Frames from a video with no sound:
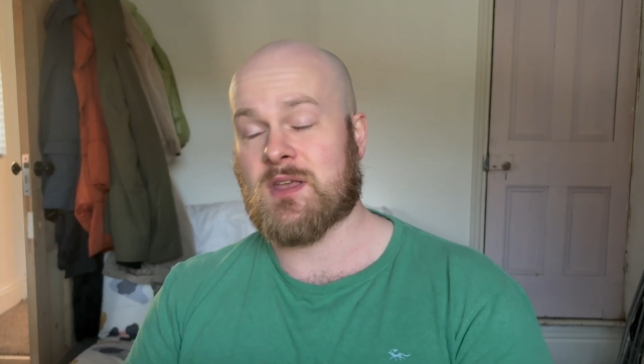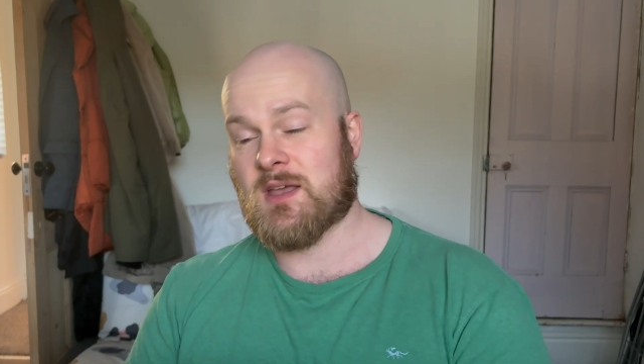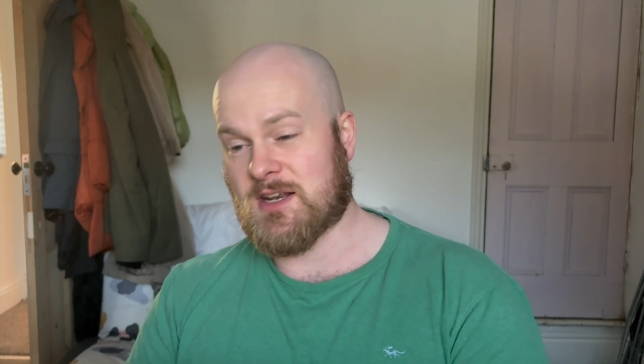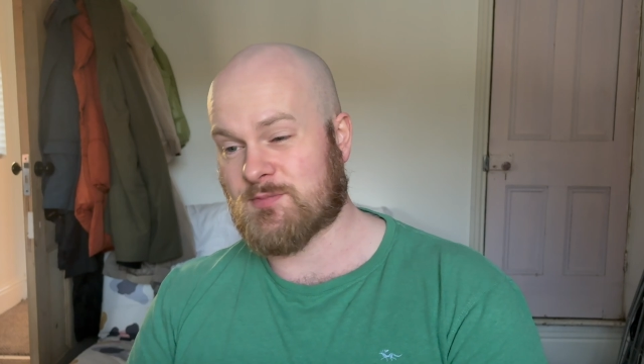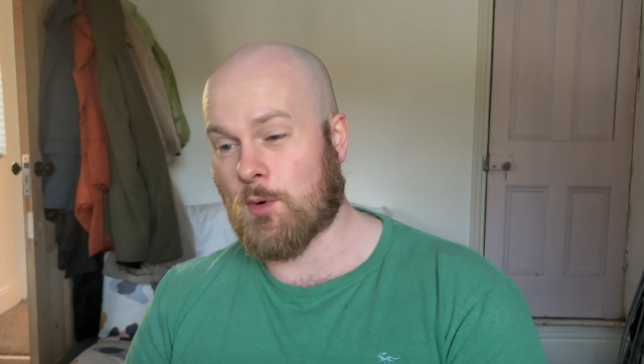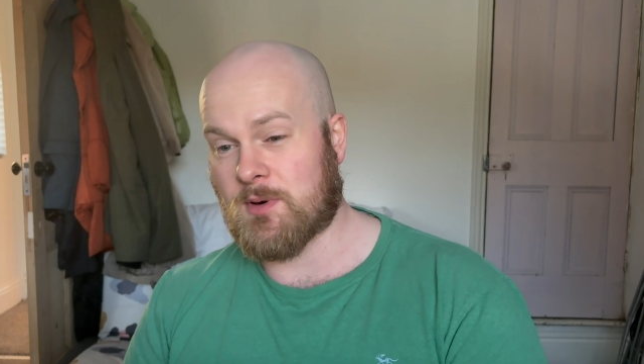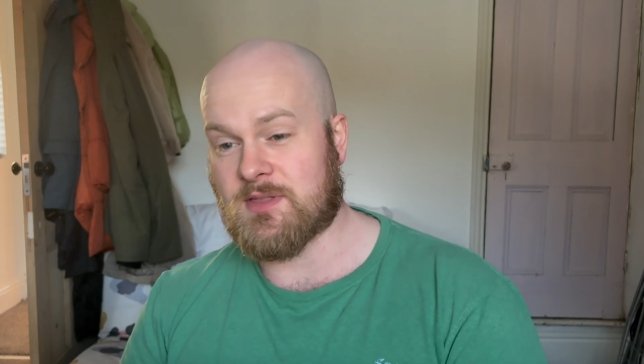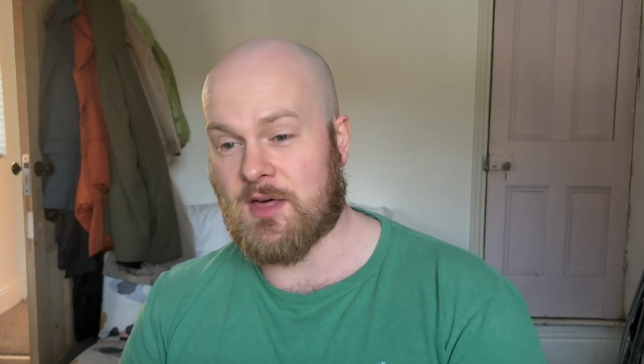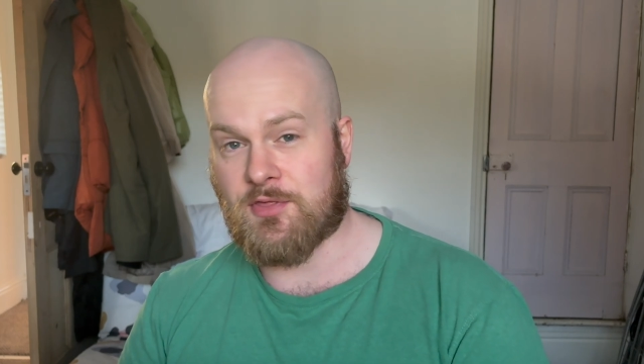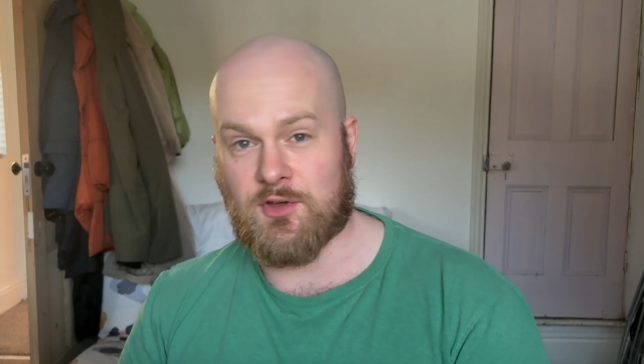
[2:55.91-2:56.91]
and is probably
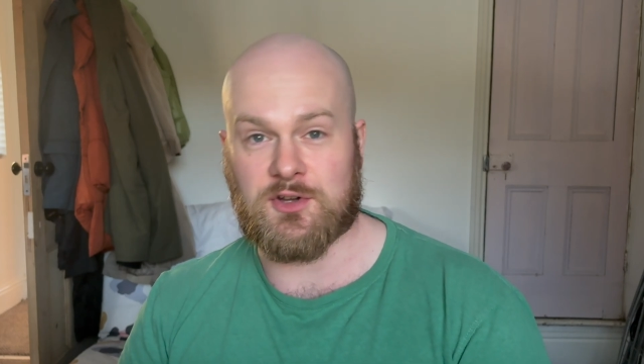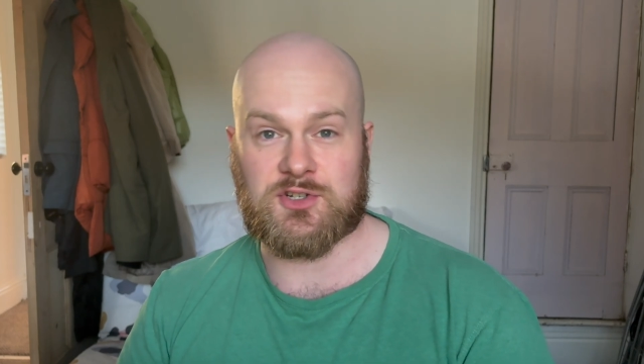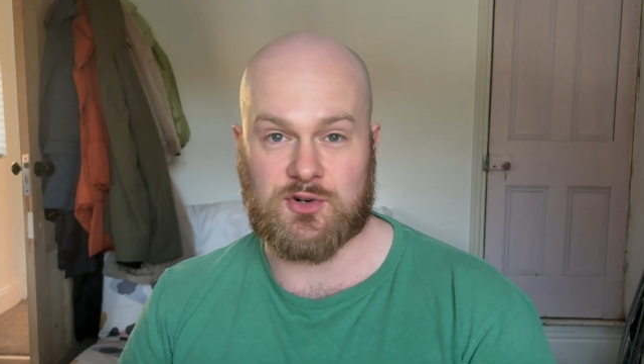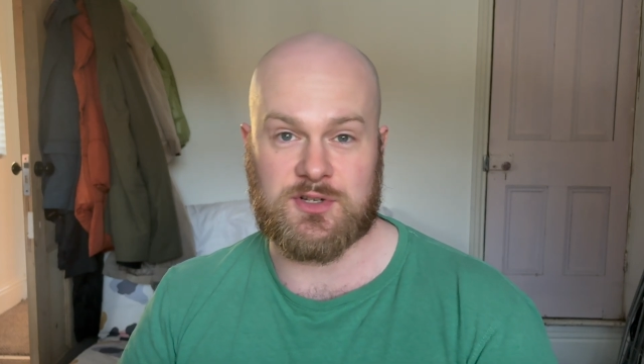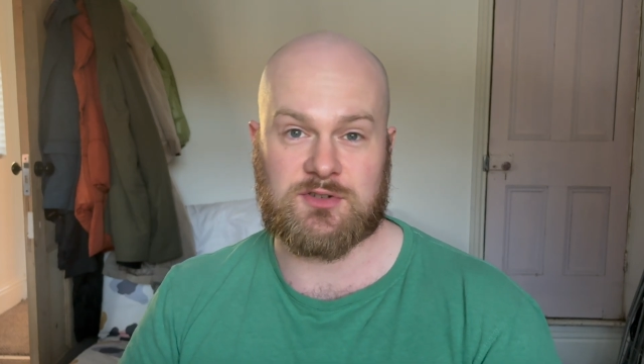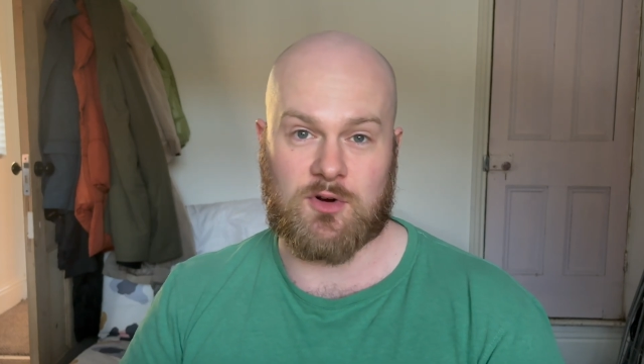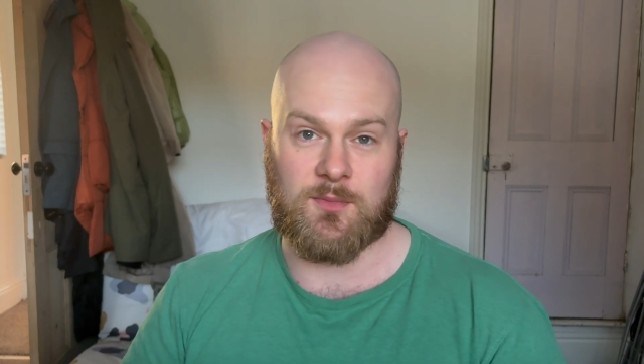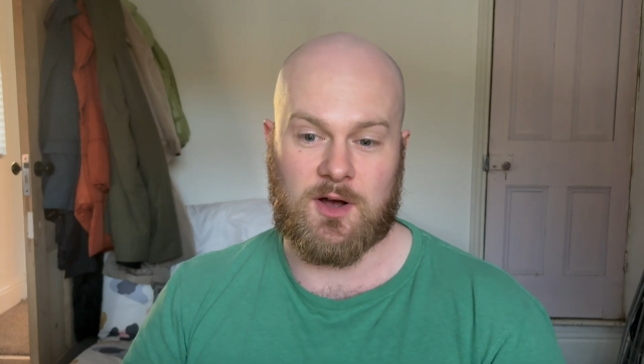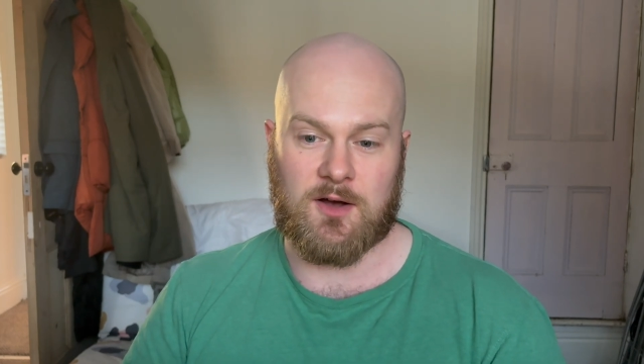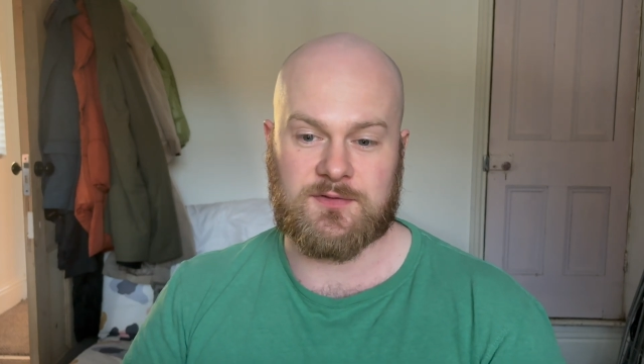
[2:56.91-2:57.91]
that third choice scrum half.